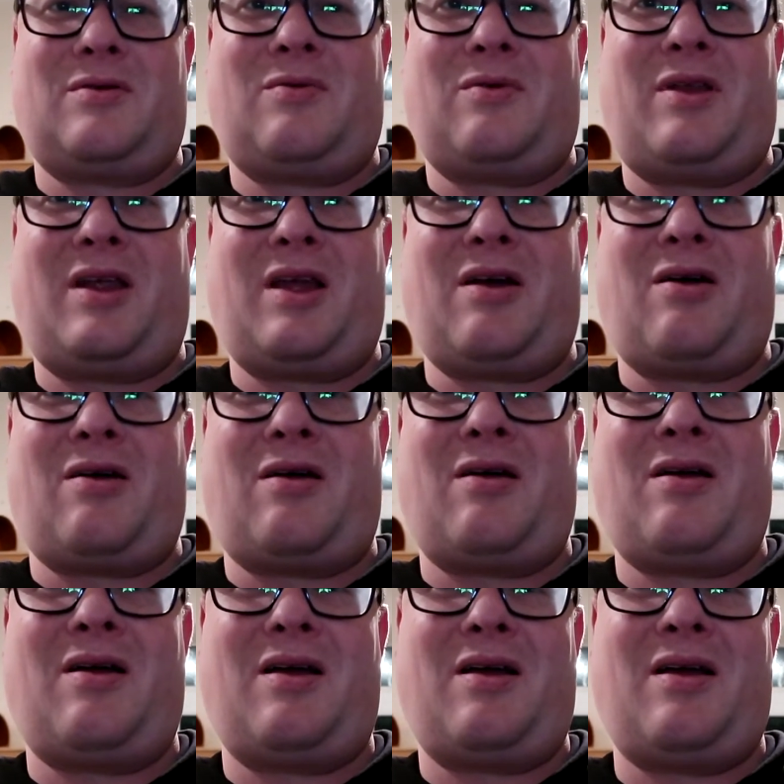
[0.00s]
when you got
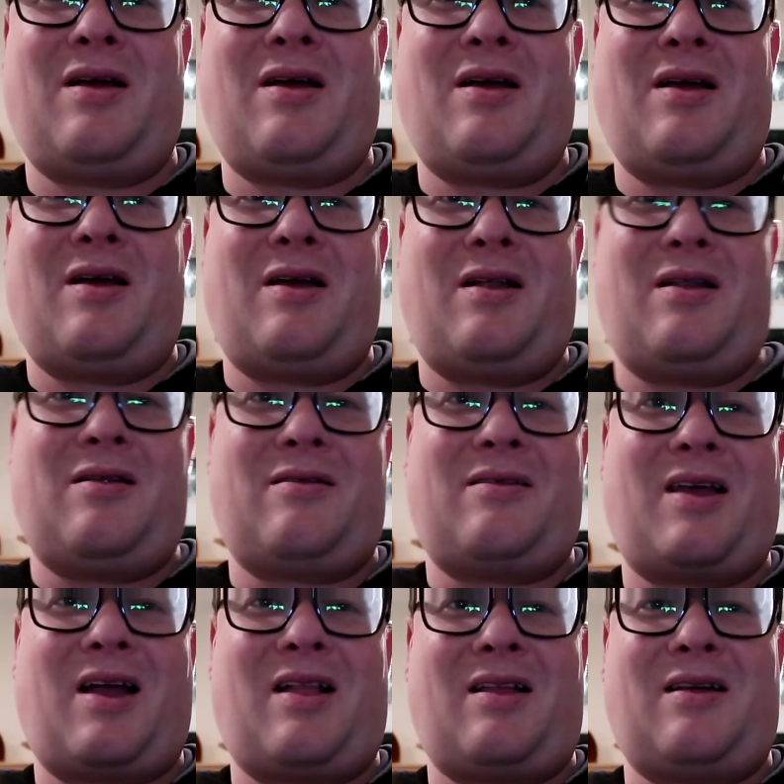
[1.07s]

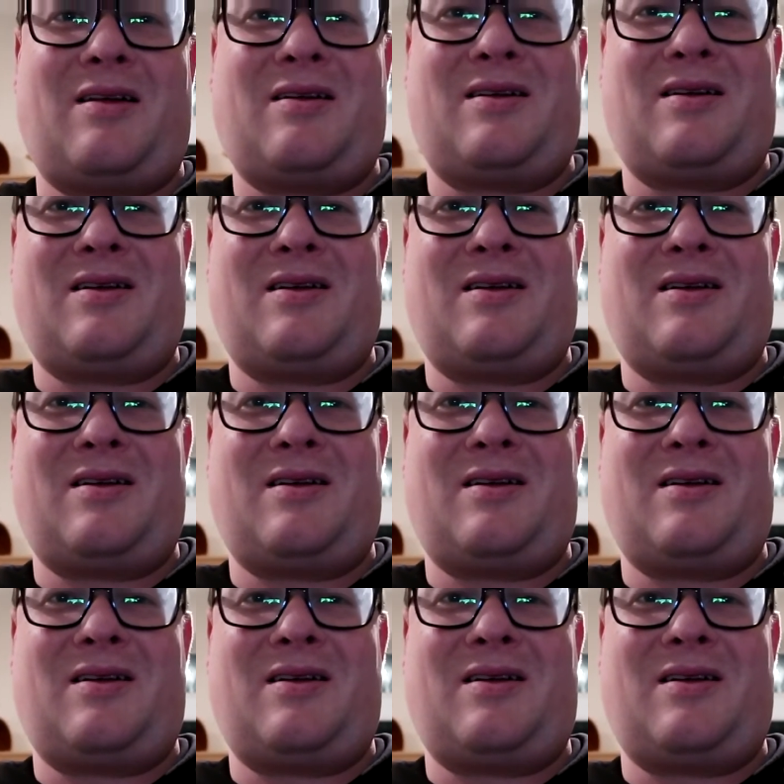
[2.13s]
Nutella